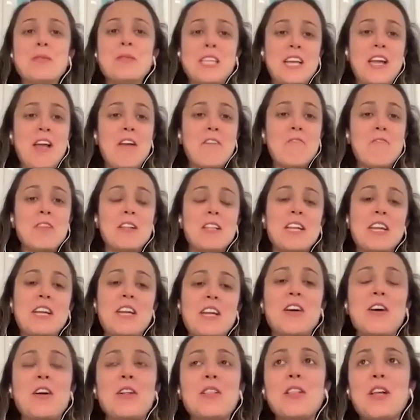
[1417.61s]
Like, I feel
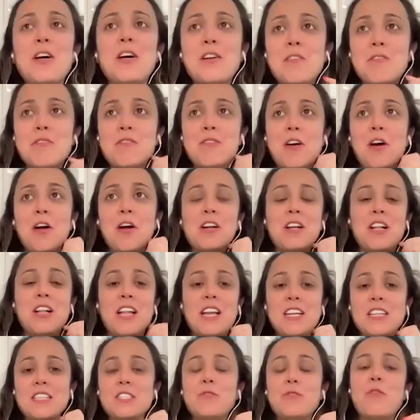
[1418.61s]
like a lot of our
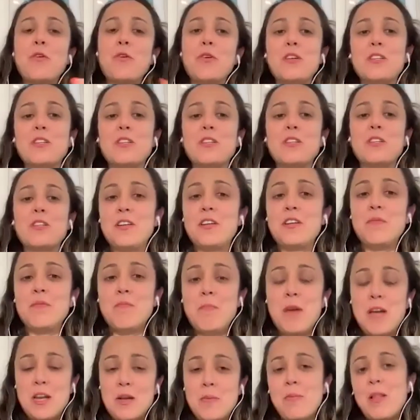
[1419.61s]
clients focus on
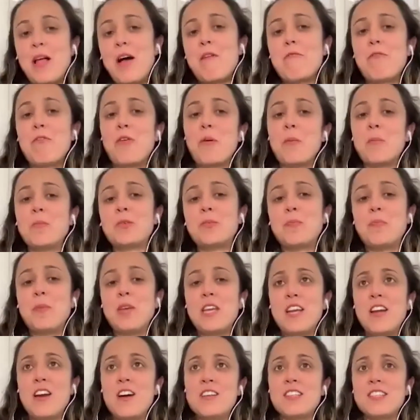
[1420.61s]
meta platforms
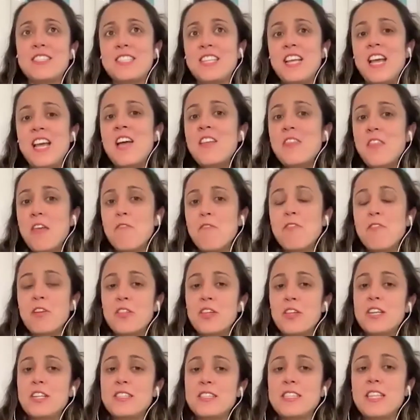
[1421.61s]
because they feel
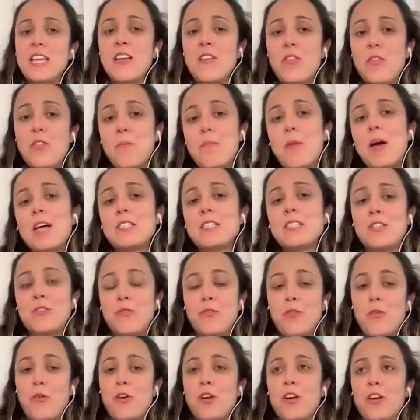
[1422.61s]
that it's like the best
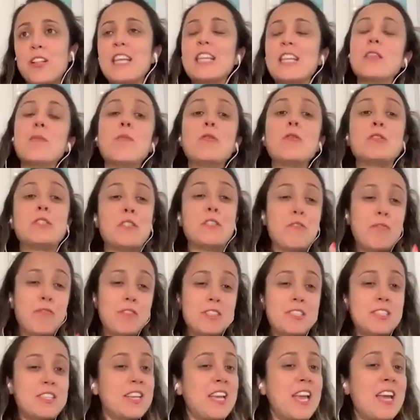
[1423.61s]
for, like, the most
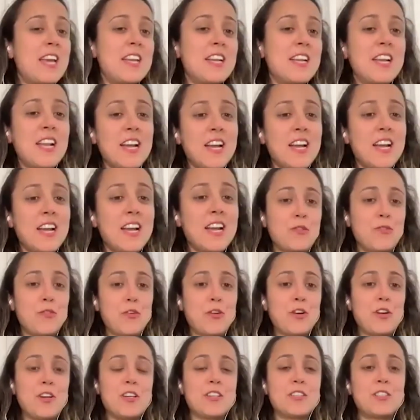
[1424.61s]
sophisticated, I guess,
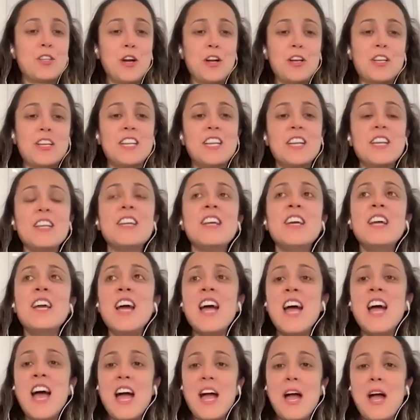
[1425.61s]
for targeting.
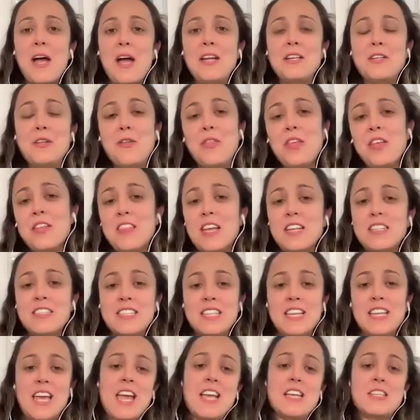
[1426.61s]
Do you think that's
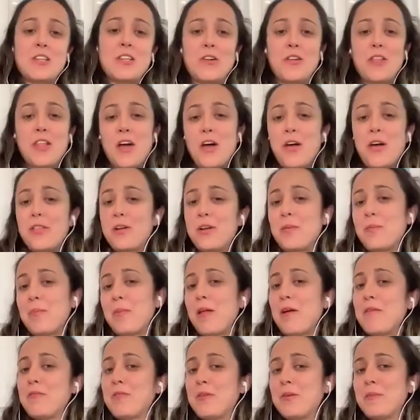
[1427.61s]
the case? Are the other
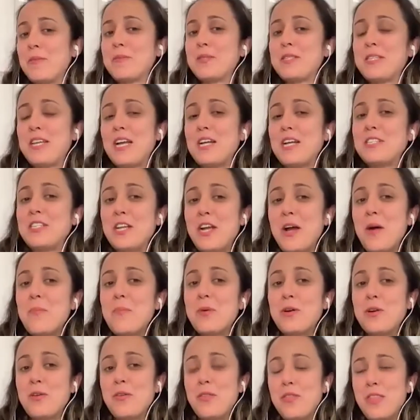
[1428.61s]
platforms catching up,
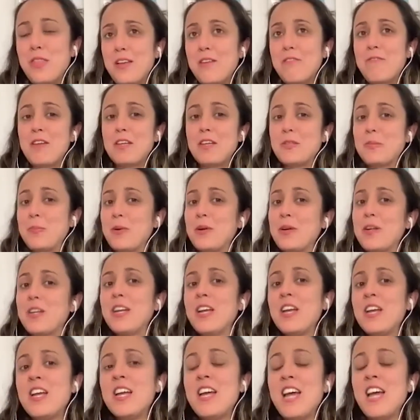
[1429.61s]
or do you think Facebook
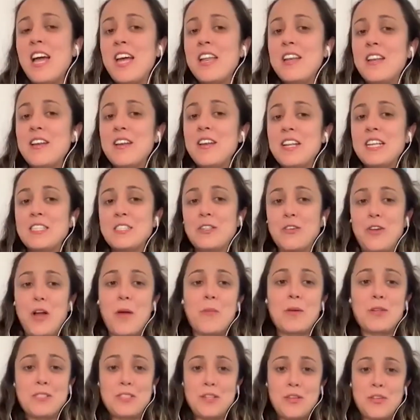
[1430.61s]
and Instagram
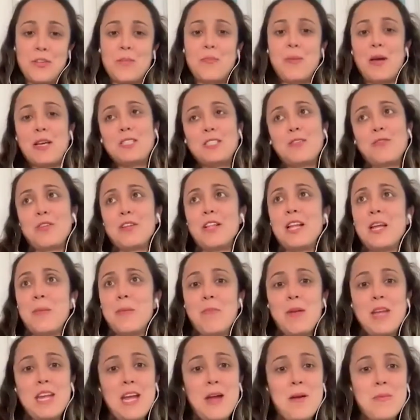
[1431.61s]
are still the best for like
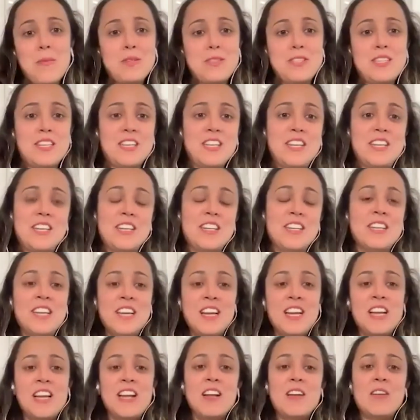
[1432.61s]
being able to
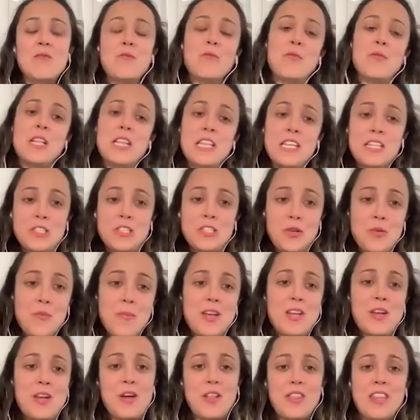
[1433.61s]
really zoom
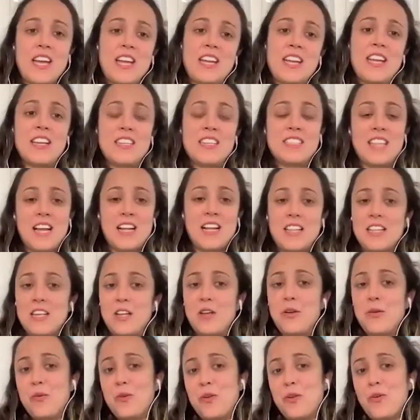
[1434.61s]
in on like exactly
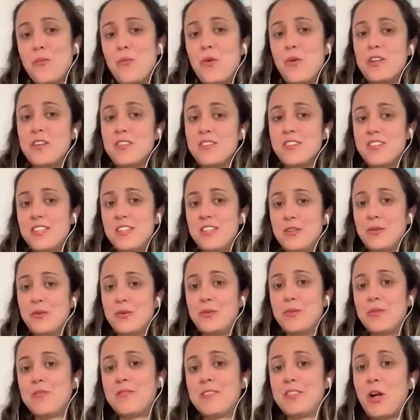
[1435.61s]
who you want
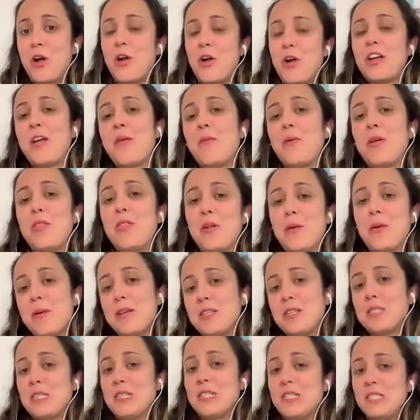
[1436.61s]
to target with your
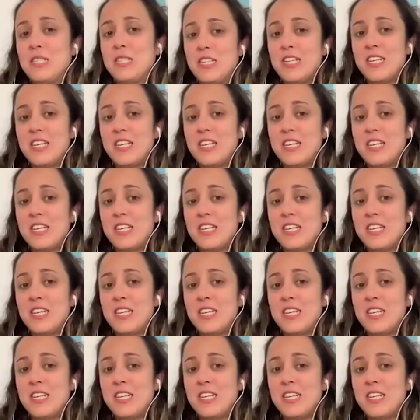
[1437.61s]
message?